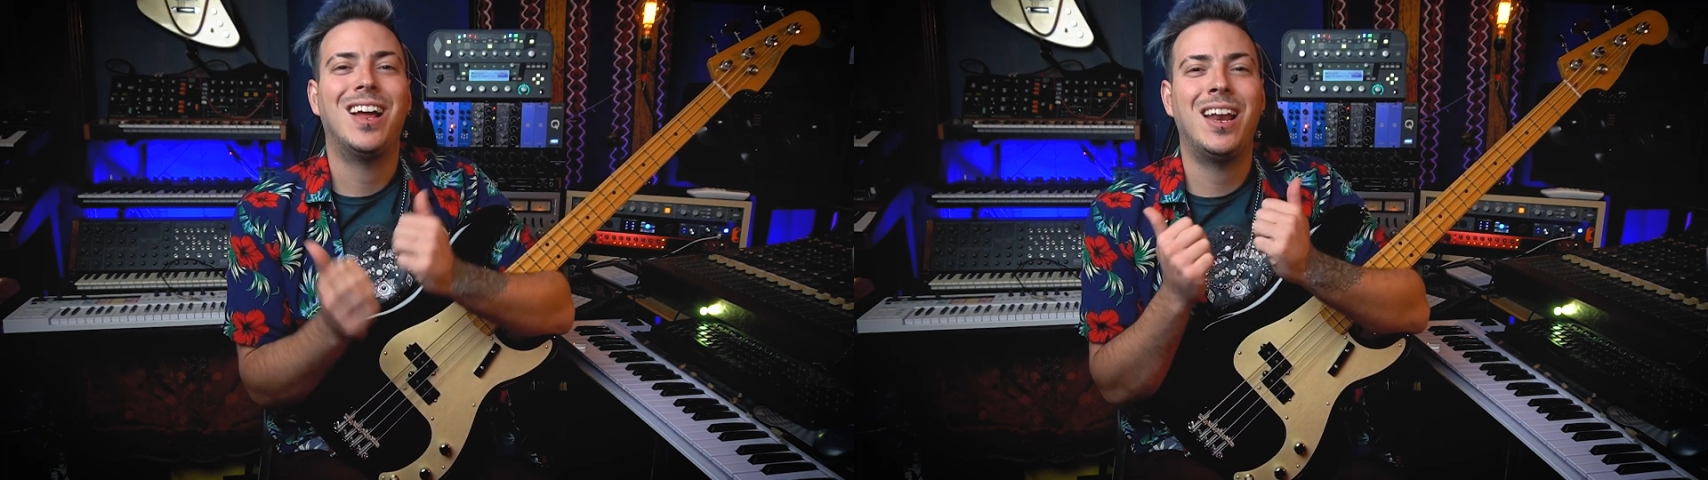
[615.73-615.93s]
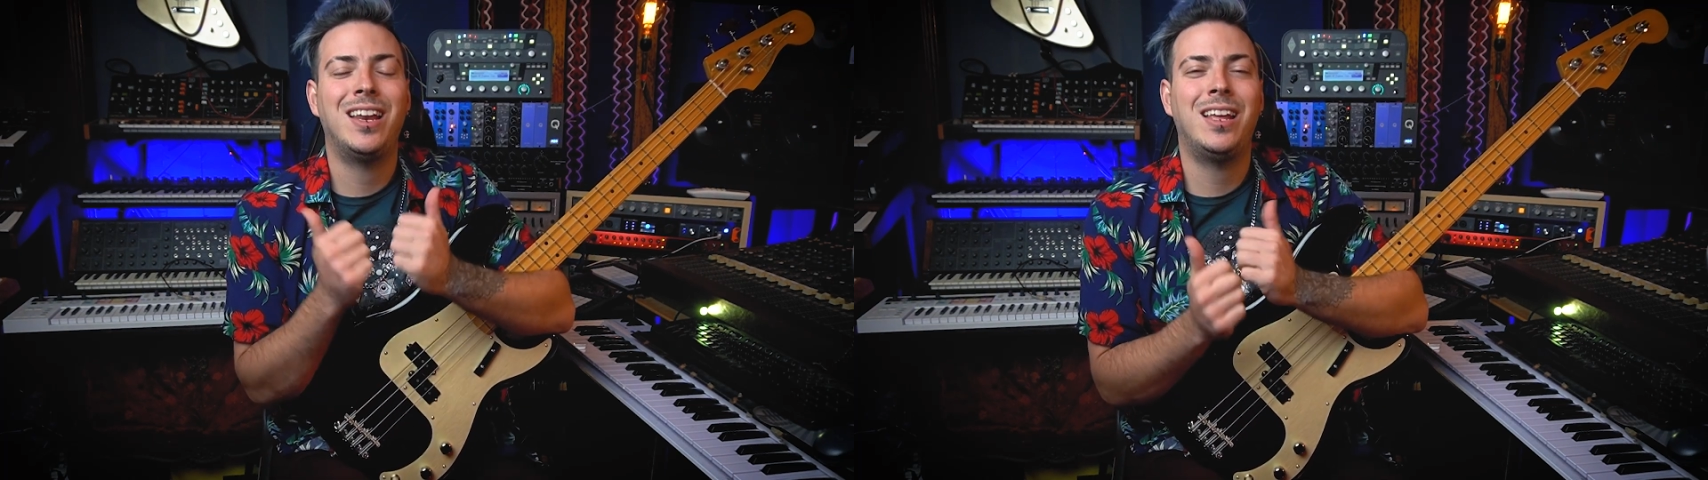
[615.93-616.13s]

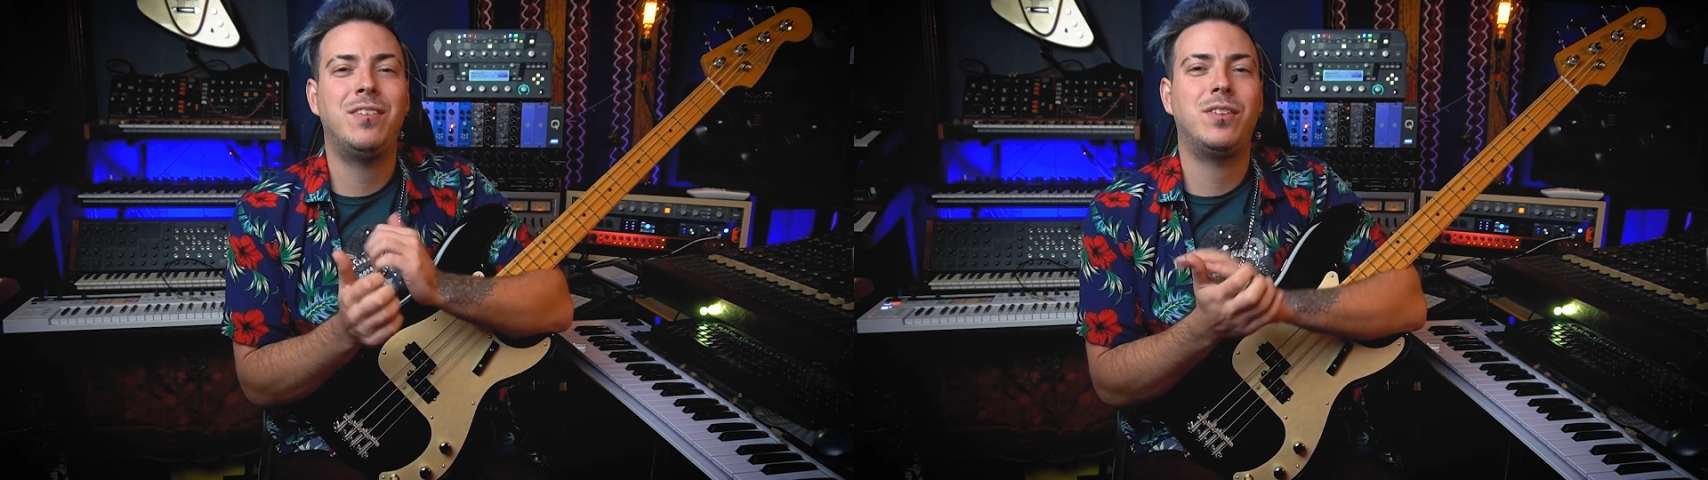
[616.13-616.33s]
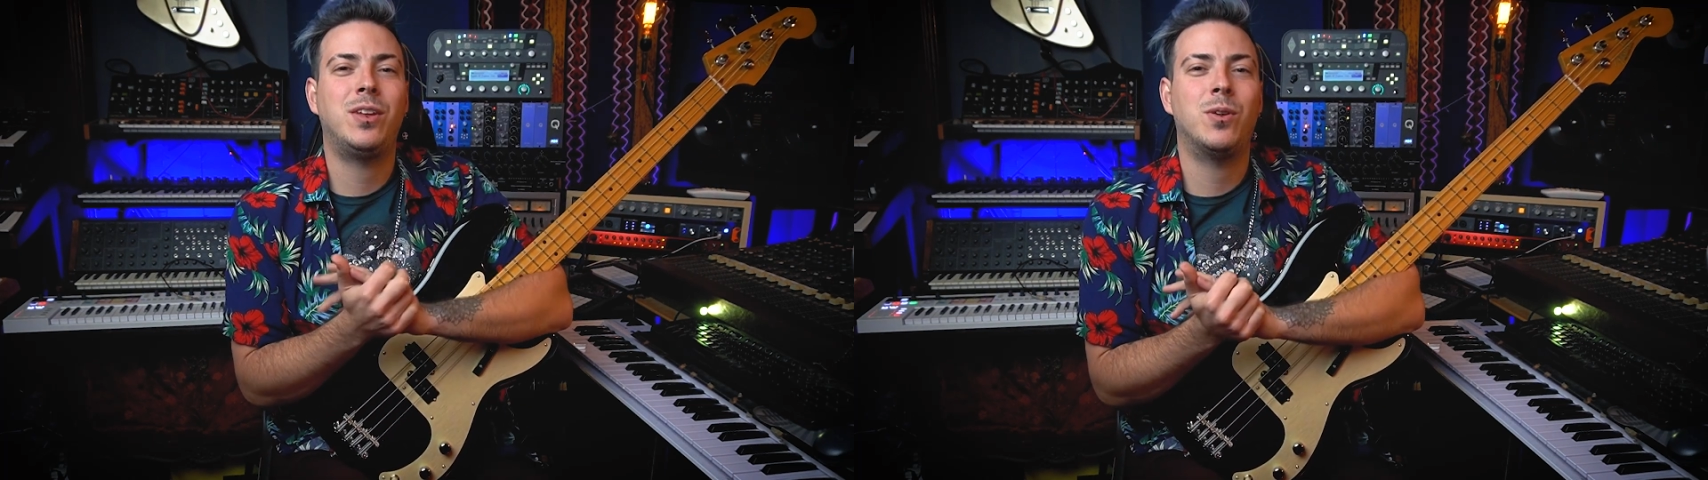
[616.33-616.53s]
and
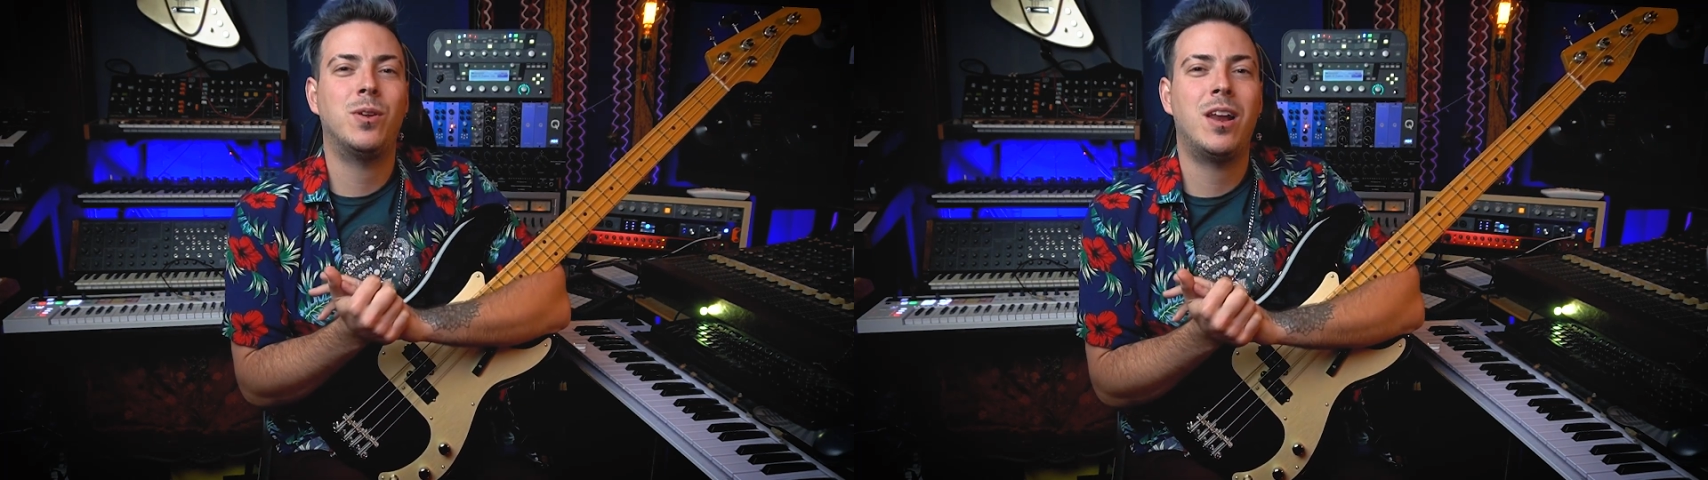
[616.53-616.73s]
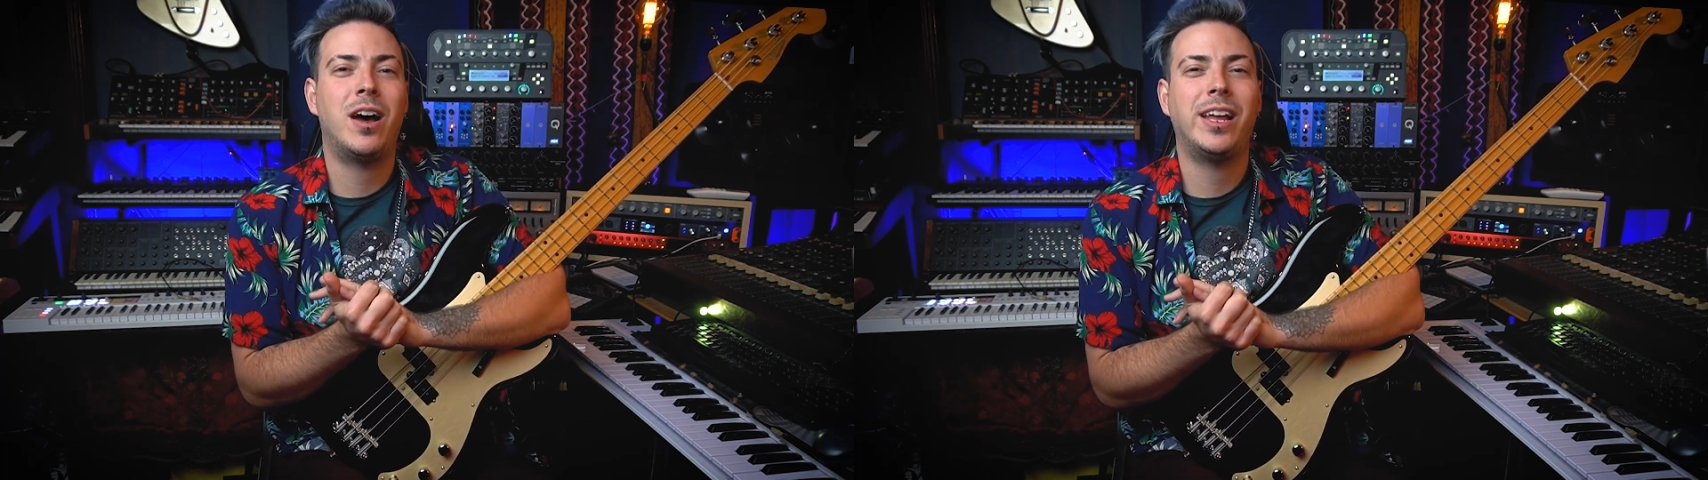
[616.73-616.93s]
leave your
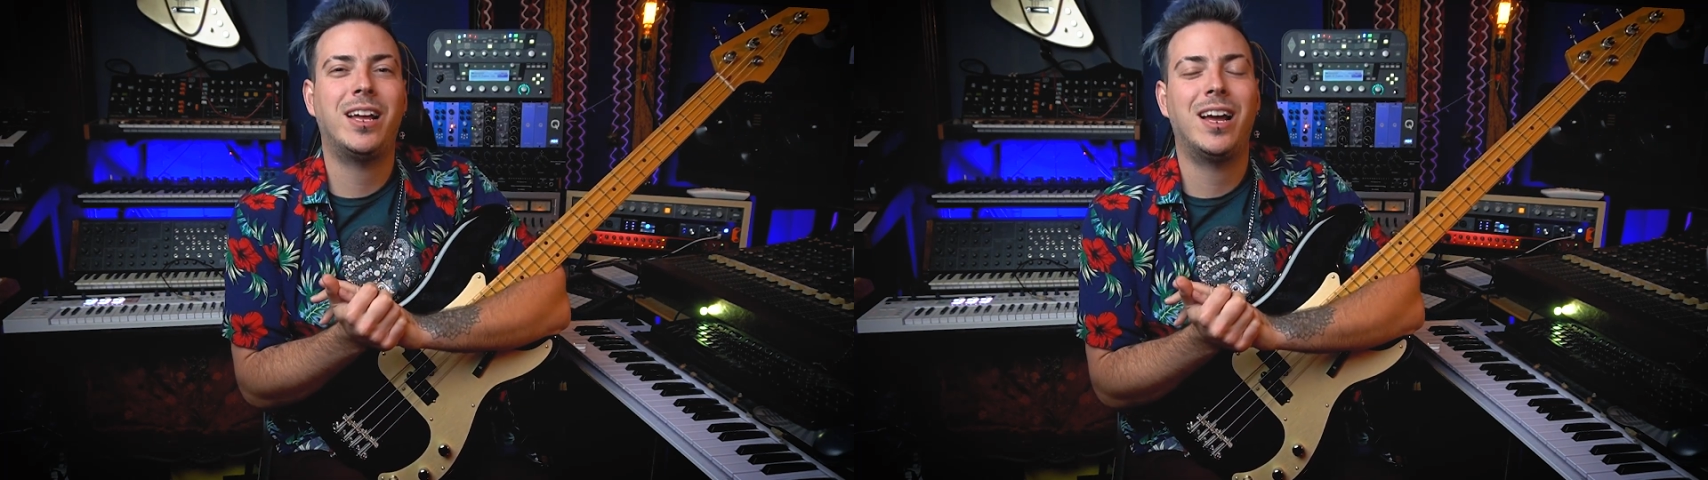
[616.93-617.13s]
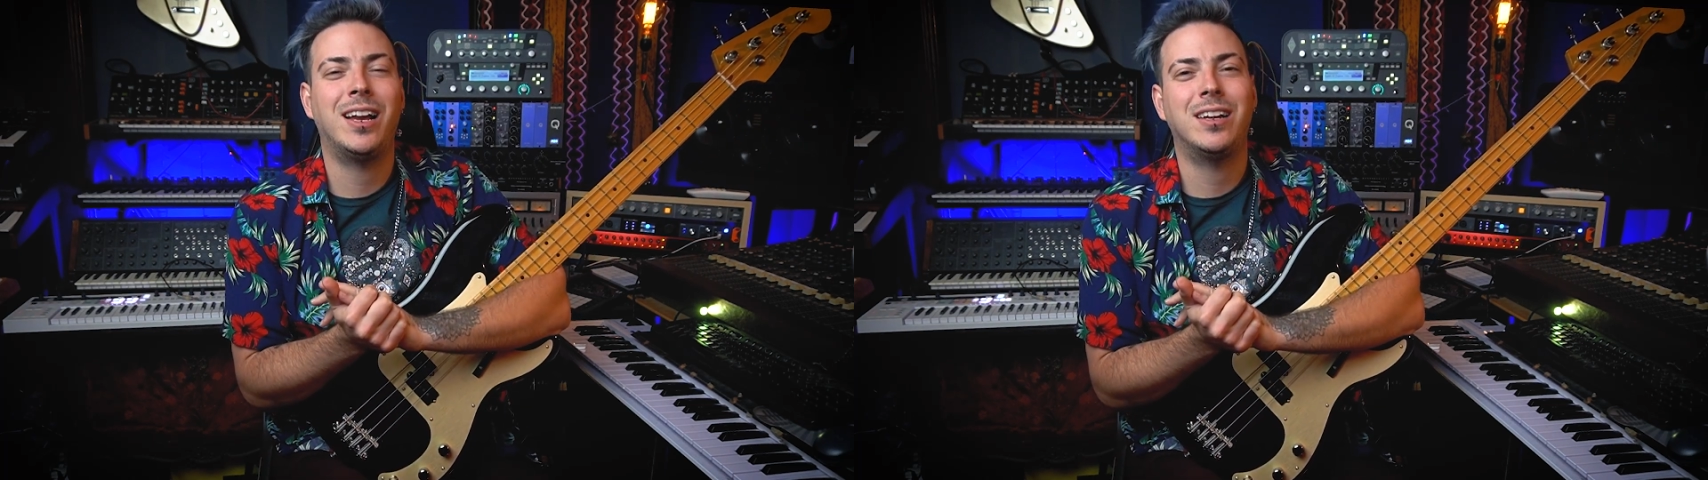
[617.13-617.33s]

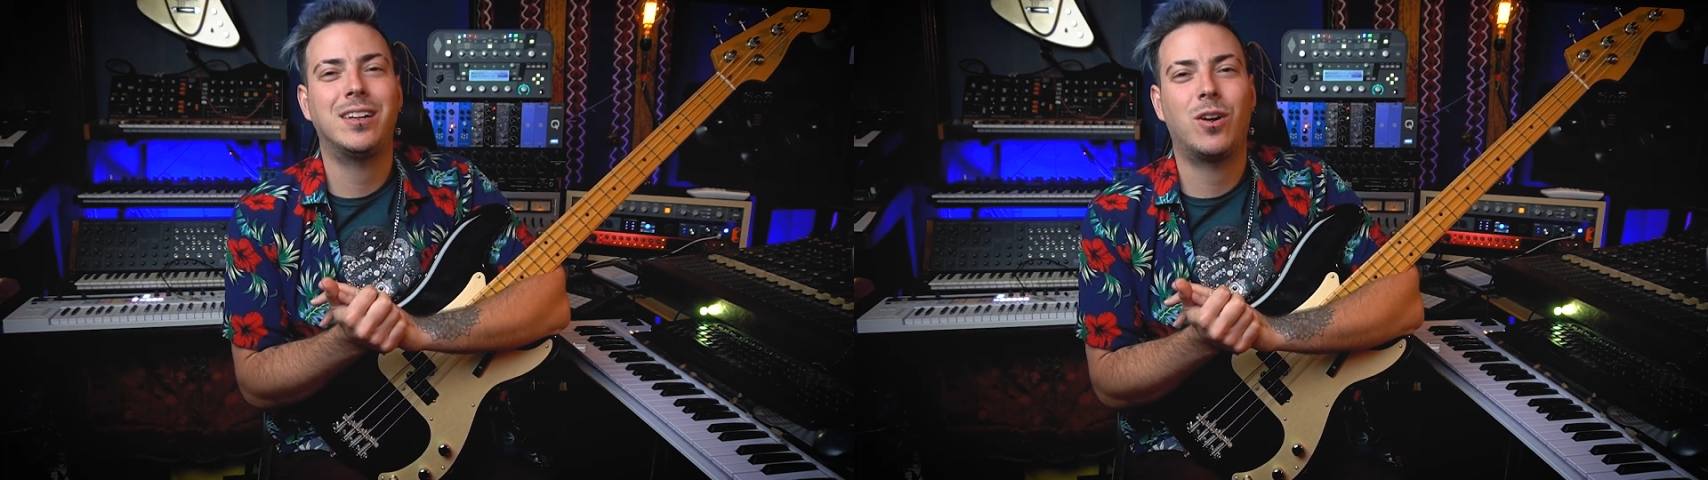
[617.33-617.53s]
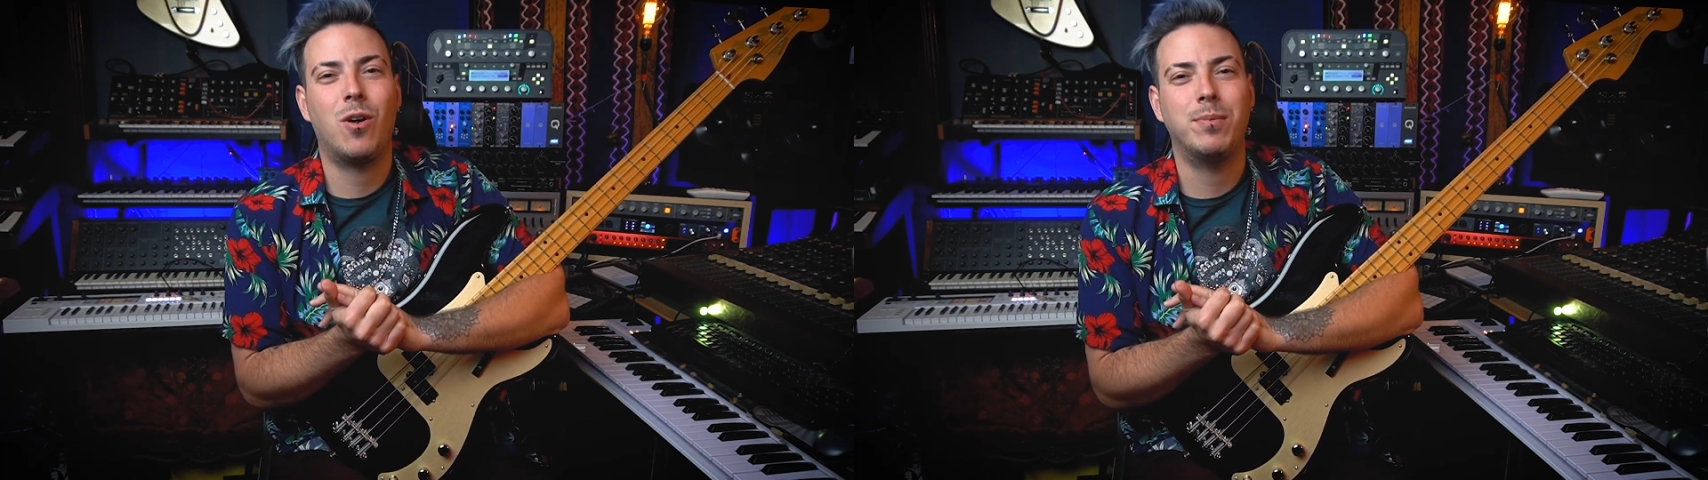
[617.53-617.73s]
like and
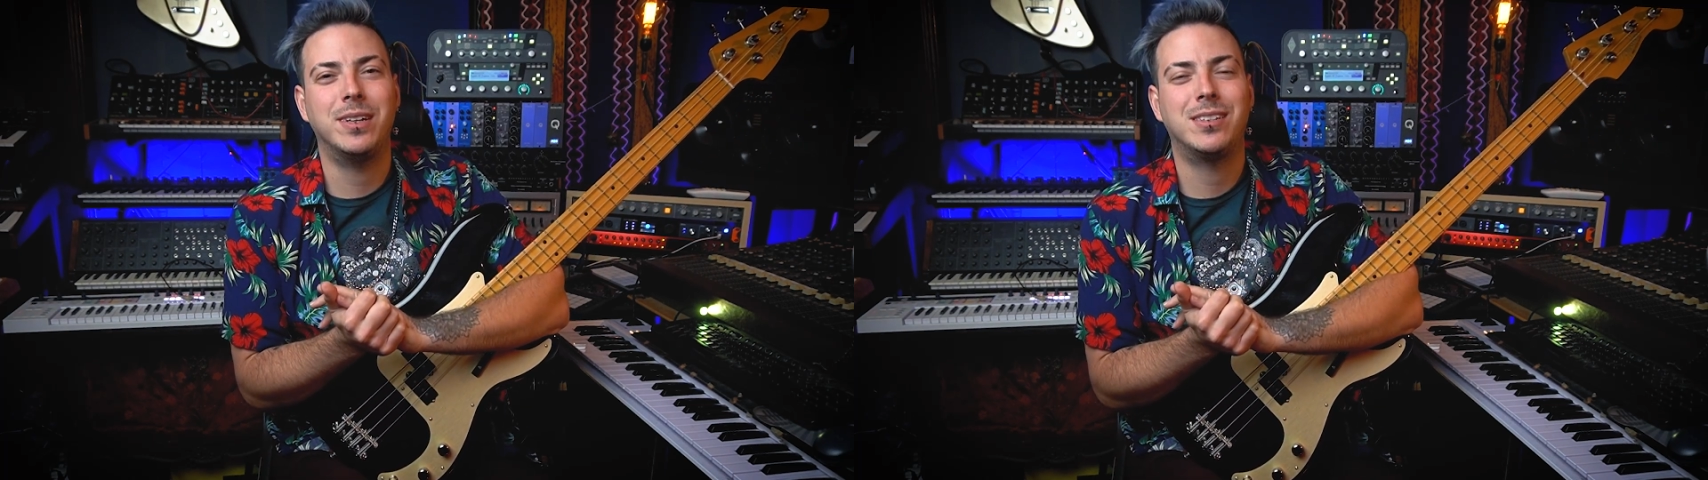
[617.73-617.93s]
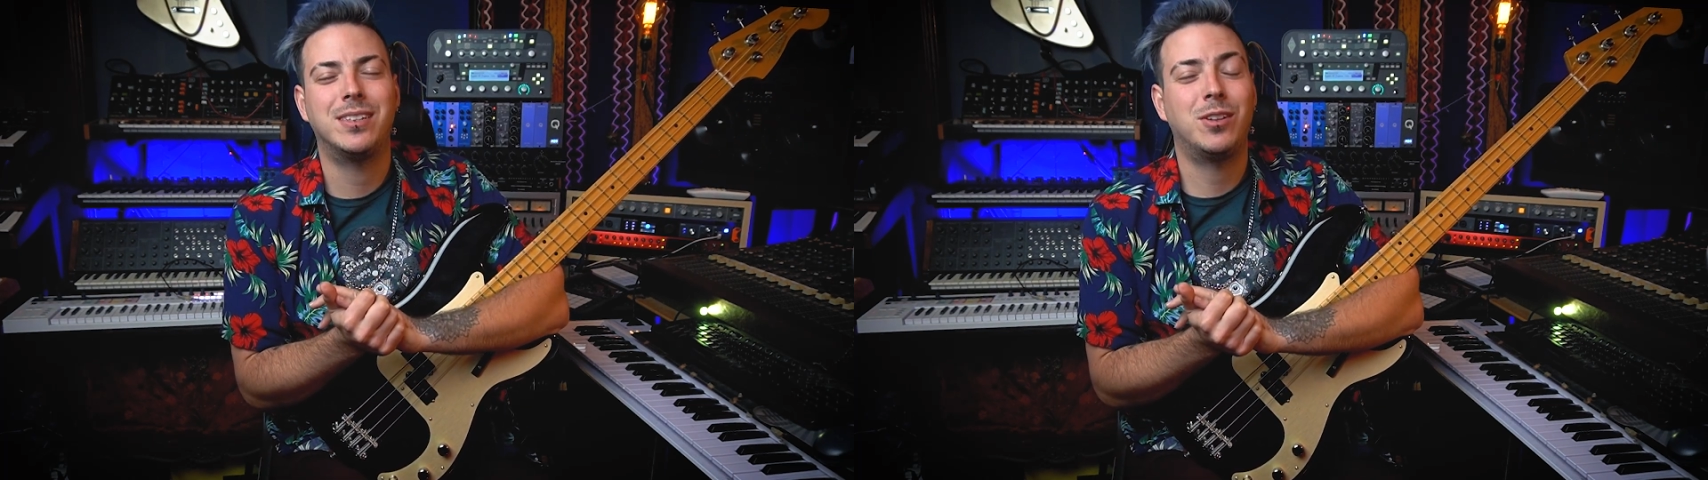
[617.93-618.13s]
comment.